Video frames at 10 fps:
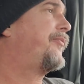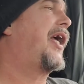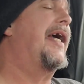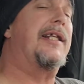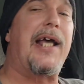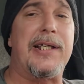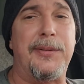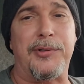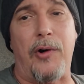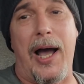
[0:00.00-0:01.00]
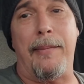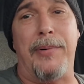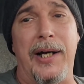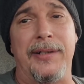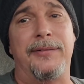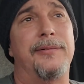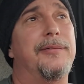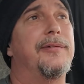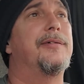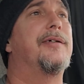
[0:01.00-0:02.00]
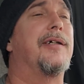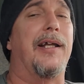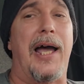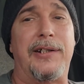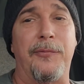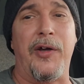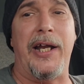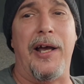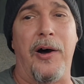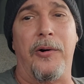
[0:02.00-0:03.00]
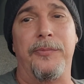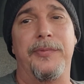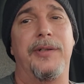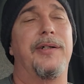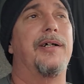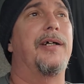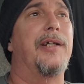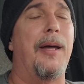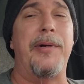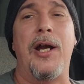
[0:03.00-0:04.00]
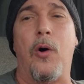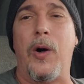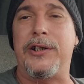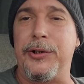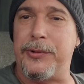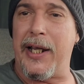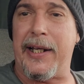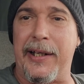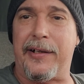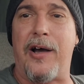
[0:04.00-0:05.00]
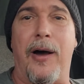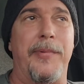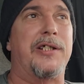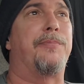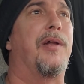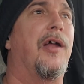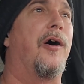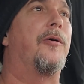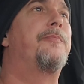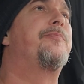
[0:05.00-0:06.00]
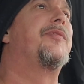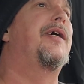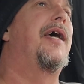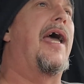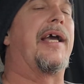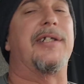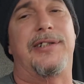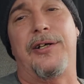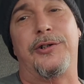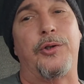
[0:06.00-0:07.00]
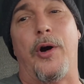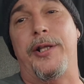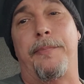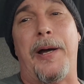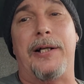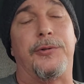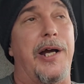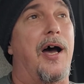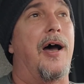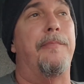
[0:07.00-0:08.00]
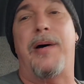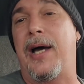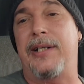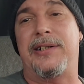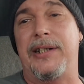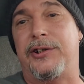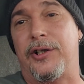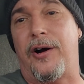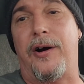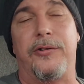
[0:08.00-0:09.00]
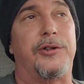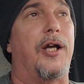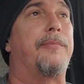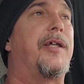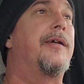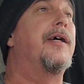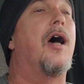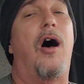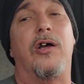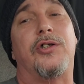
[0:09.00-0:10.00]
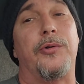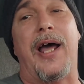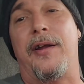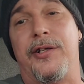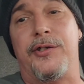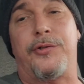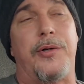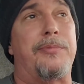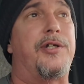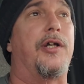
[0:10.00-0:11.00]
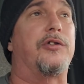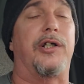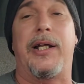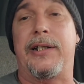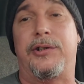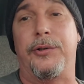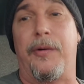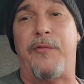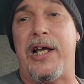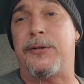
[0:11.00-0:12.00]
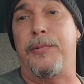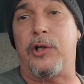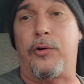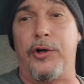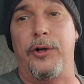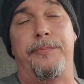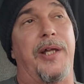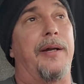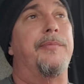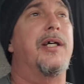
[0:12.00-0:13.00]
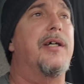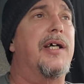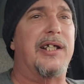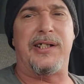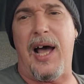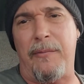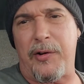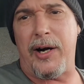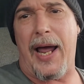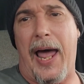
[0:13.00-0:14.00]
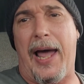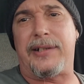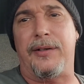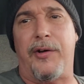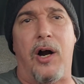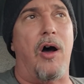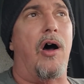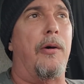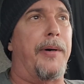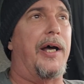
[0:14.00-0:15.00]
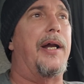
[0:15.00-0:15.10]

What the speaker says: Hit that subscribe button. Like the video. Let me know what you think in the comments below. And consider joining the Patreon, buying a t-shirt or something. Also down in the description, there's a link to a Facebook group that is not very active at all, but